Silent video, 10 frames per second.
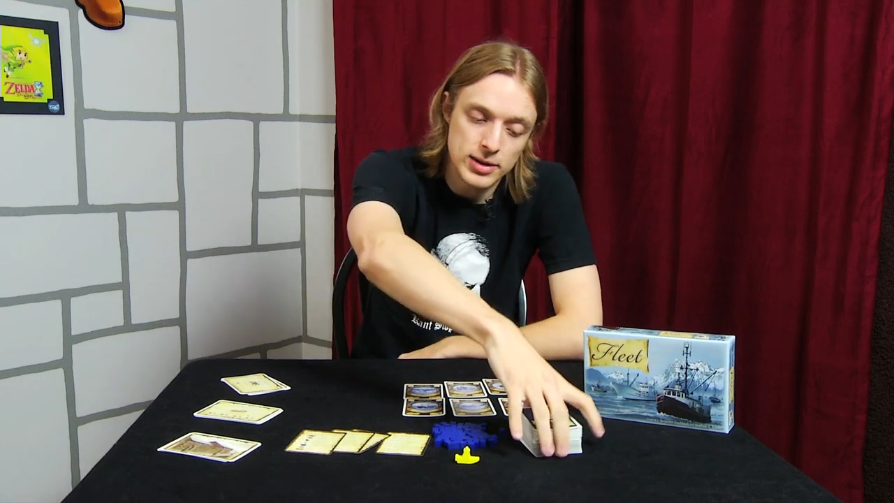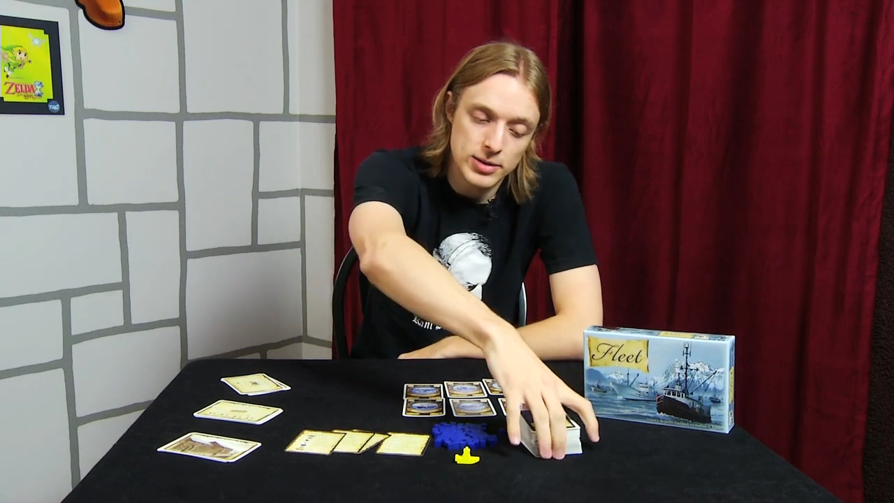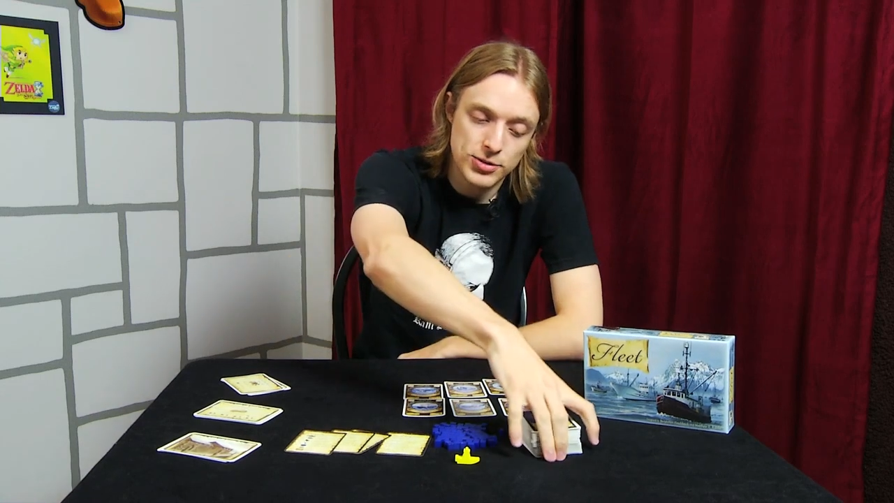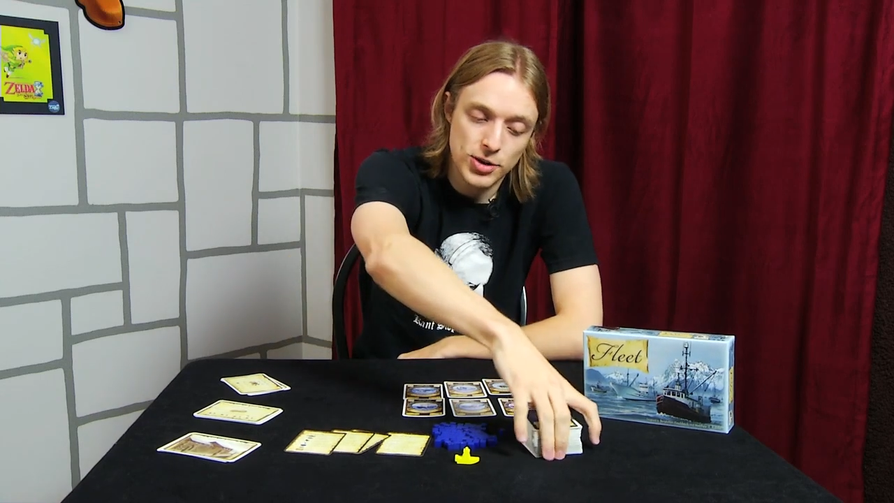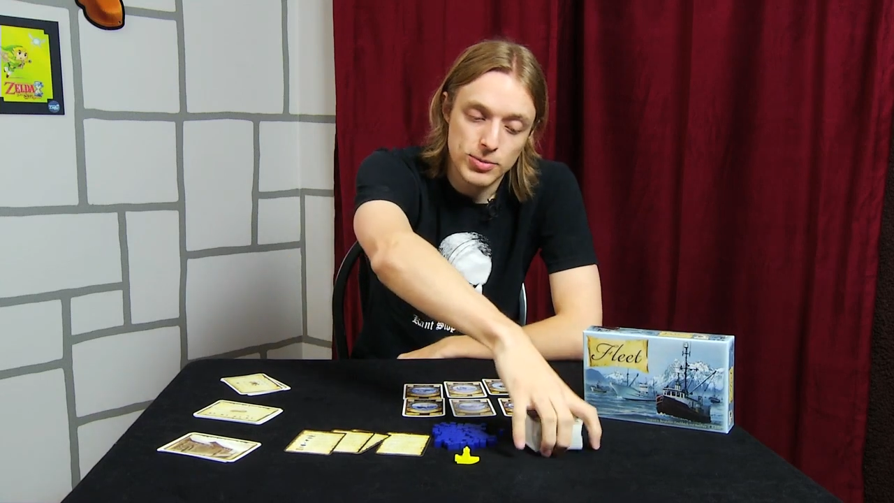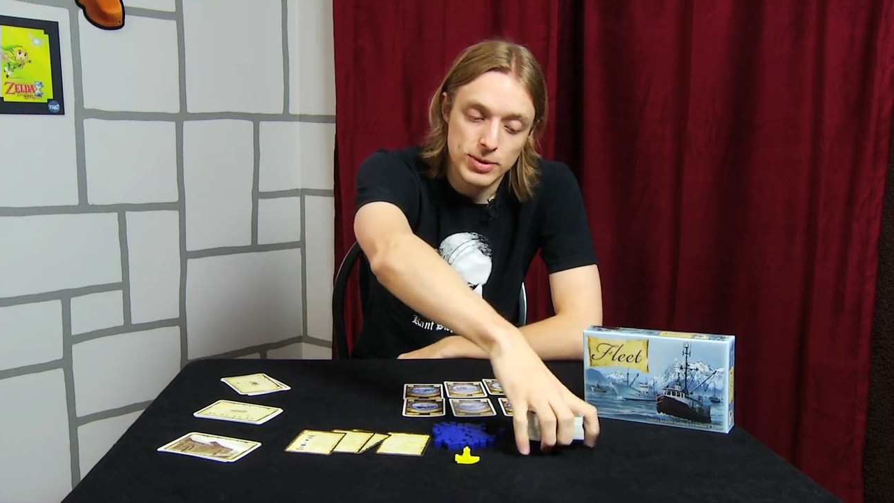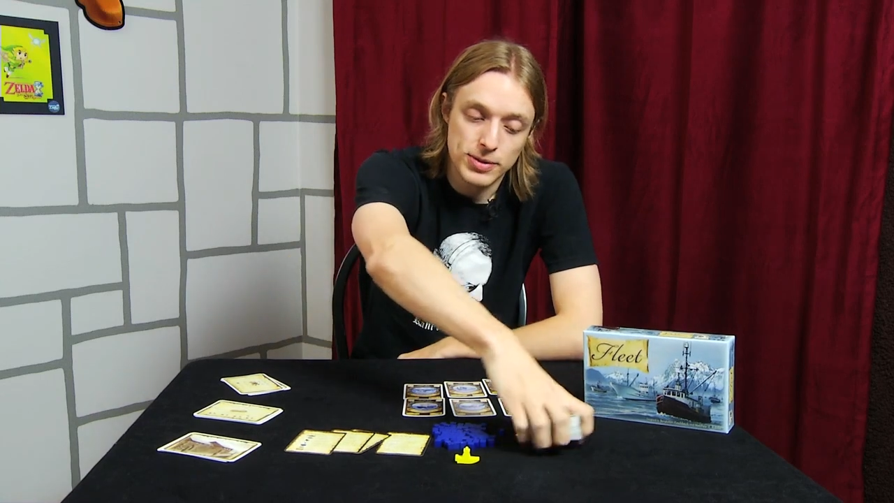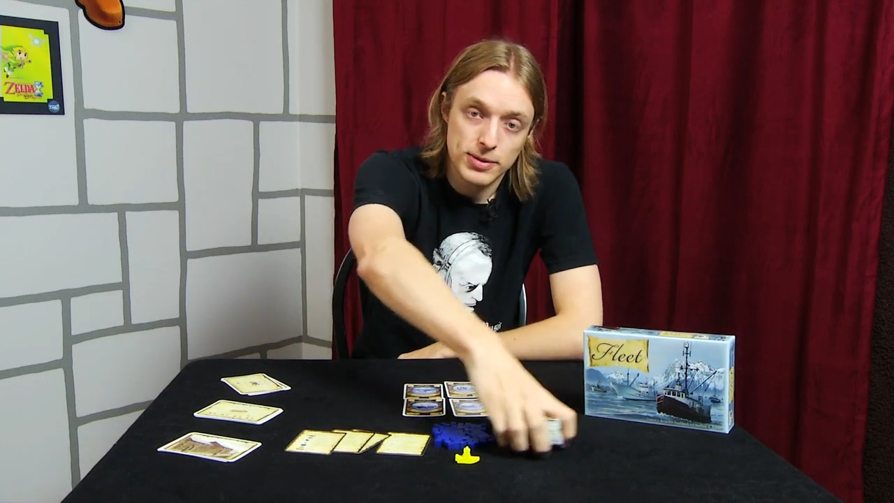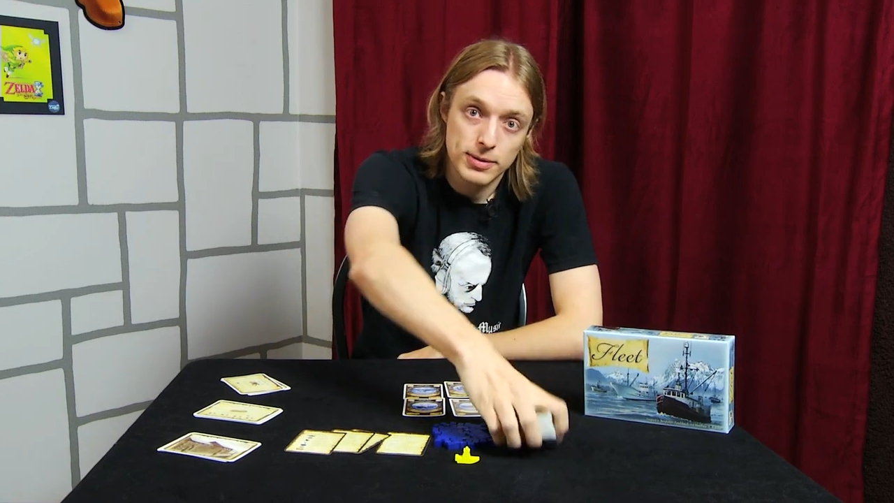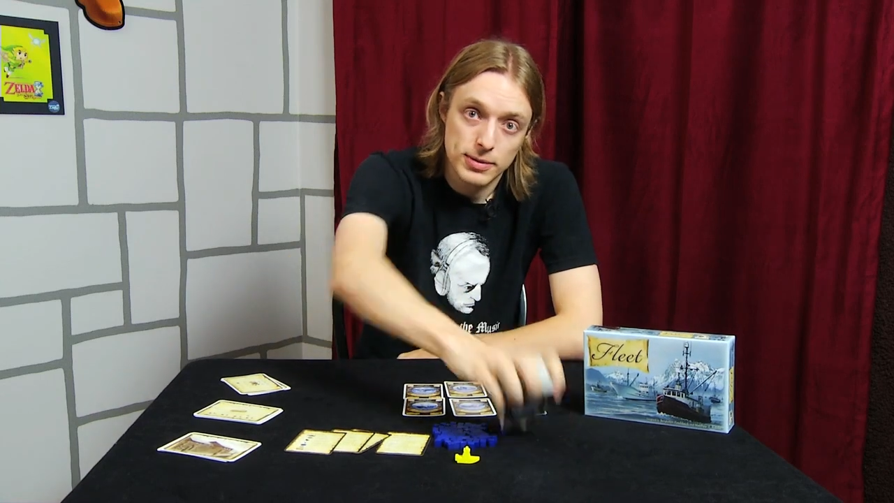You start
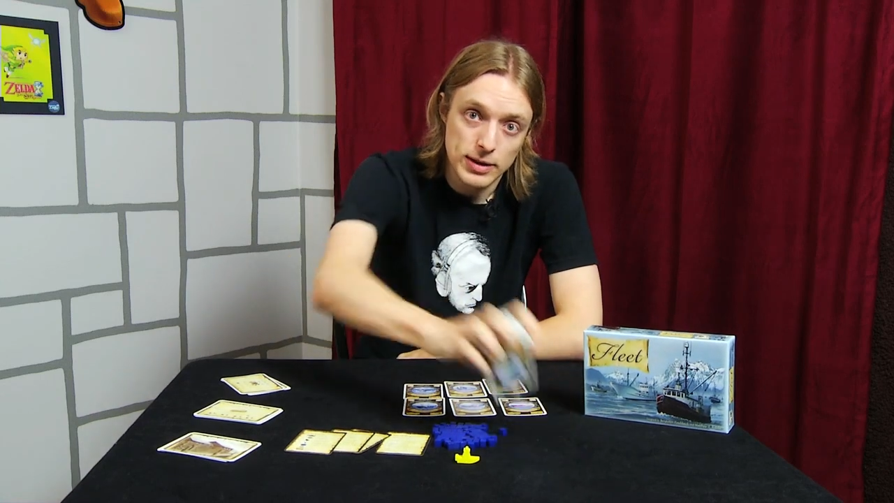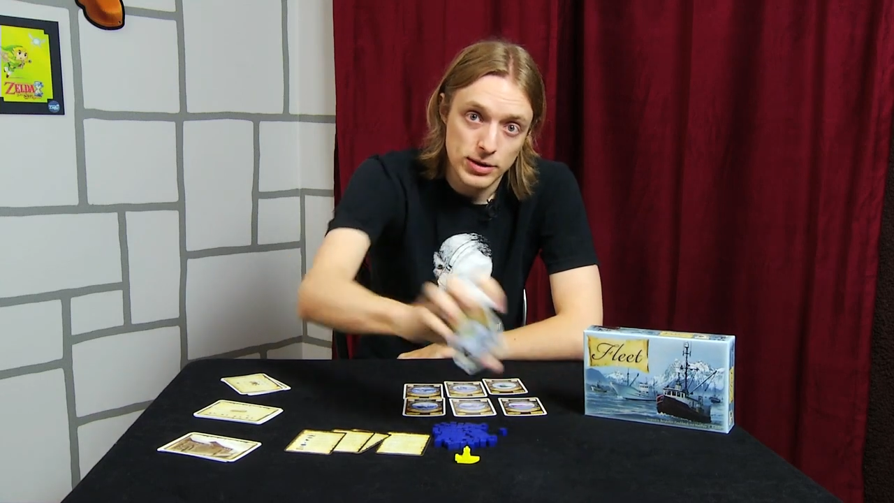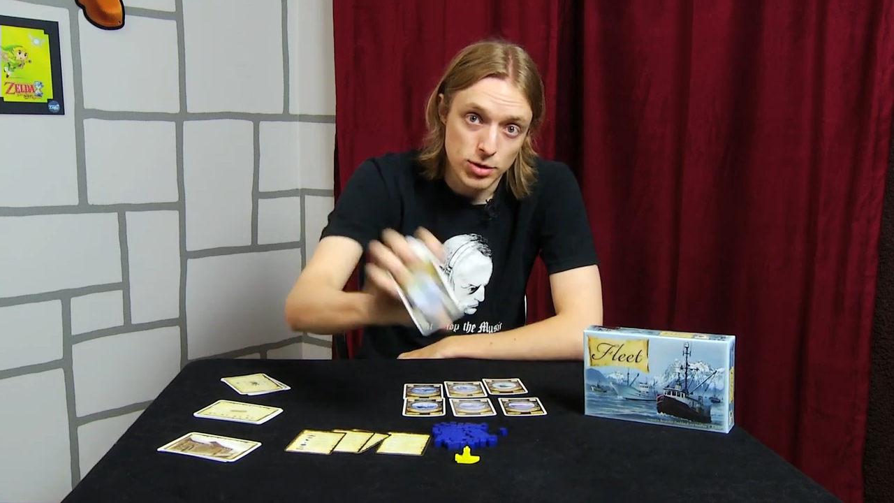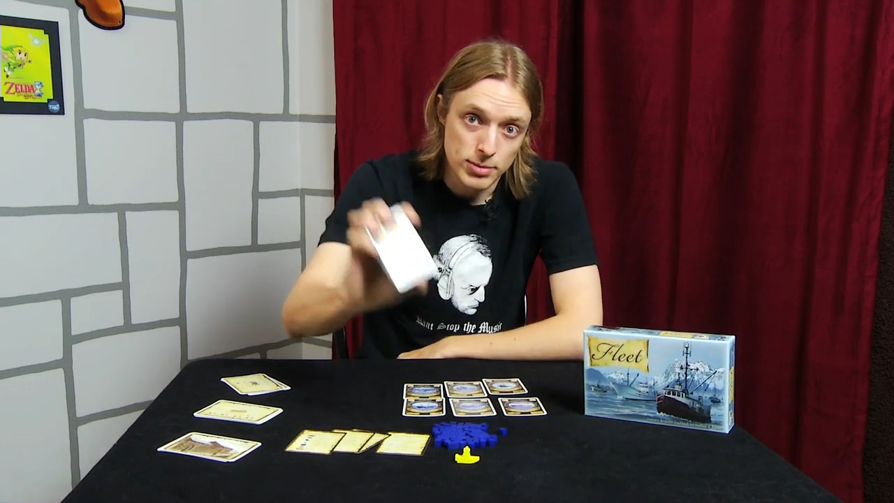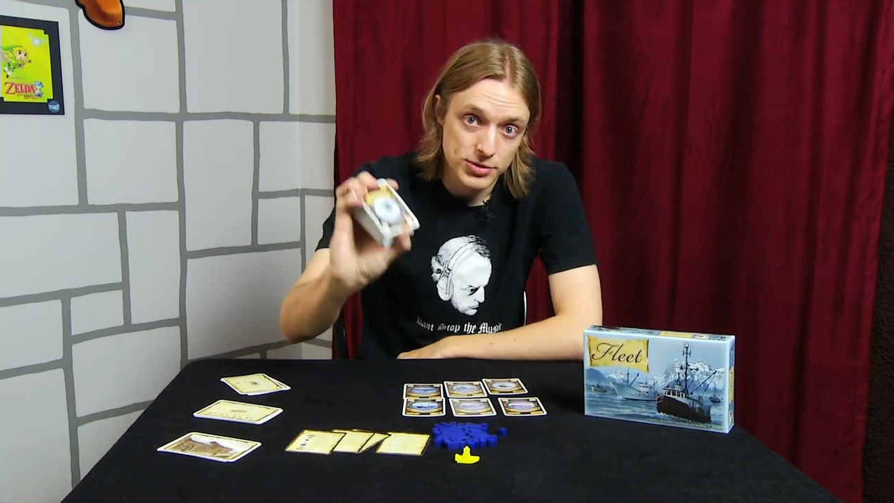with the enormous